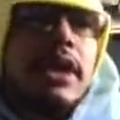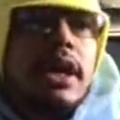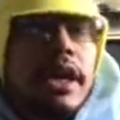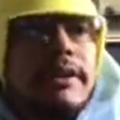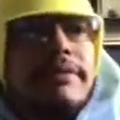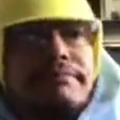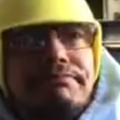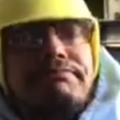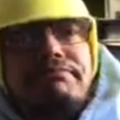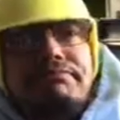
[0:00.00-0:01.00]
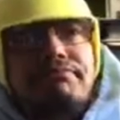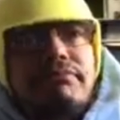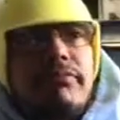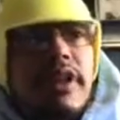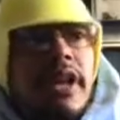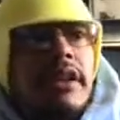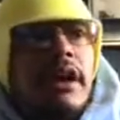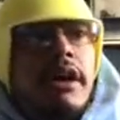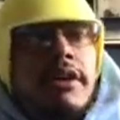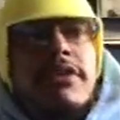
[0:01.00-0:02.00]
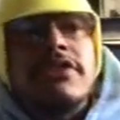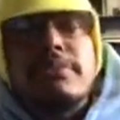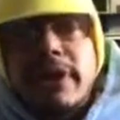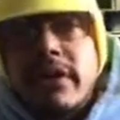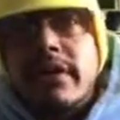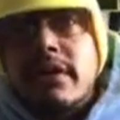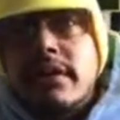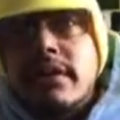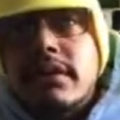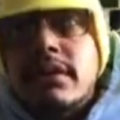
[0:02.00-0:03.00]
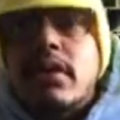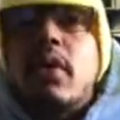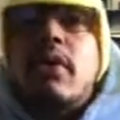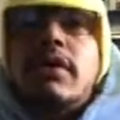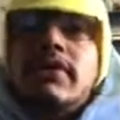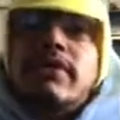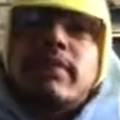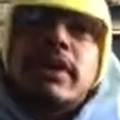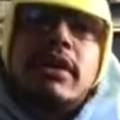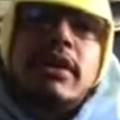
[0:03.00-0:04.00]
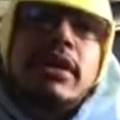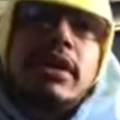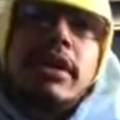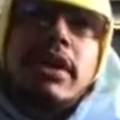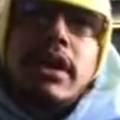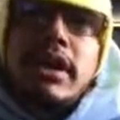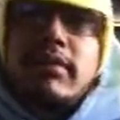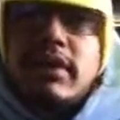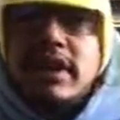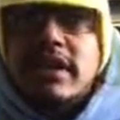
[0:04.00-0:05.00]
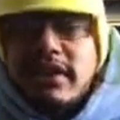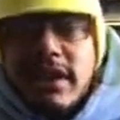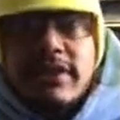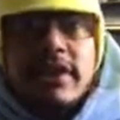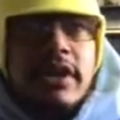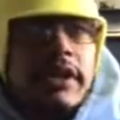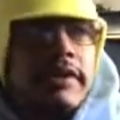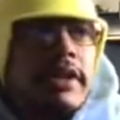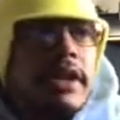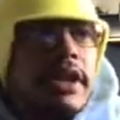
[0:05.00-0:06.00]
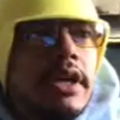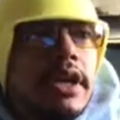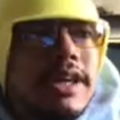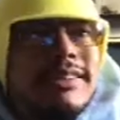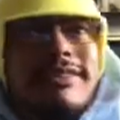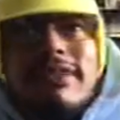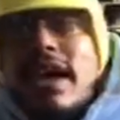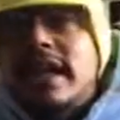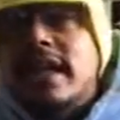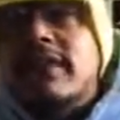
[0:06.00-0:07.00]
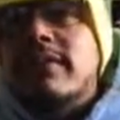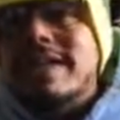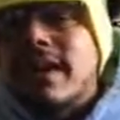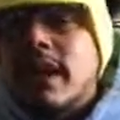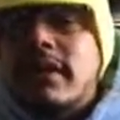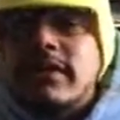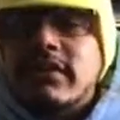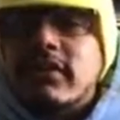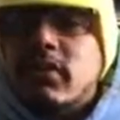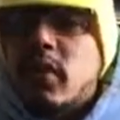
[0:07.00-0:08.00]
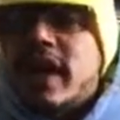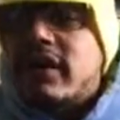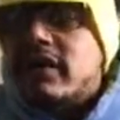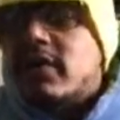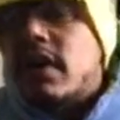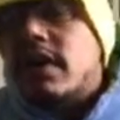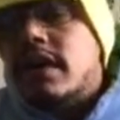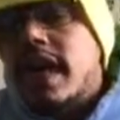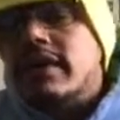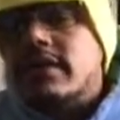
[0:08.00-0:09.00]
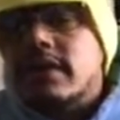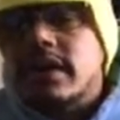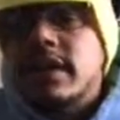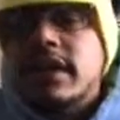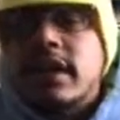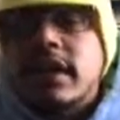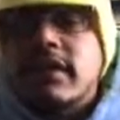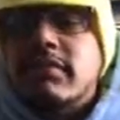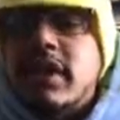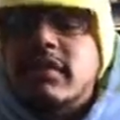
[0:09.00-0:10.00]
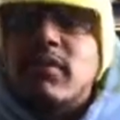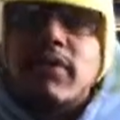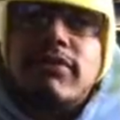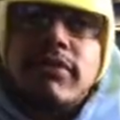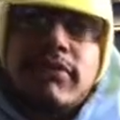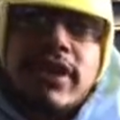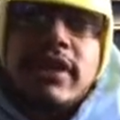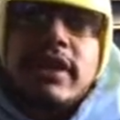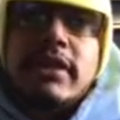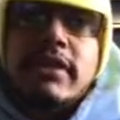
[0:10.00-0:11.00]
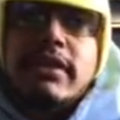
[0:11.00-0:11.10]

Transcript: and and the heart of the spirit, the core of the spirit, and really love each other and you'll find that regardless of where you are naturally, it is much more fulfilling.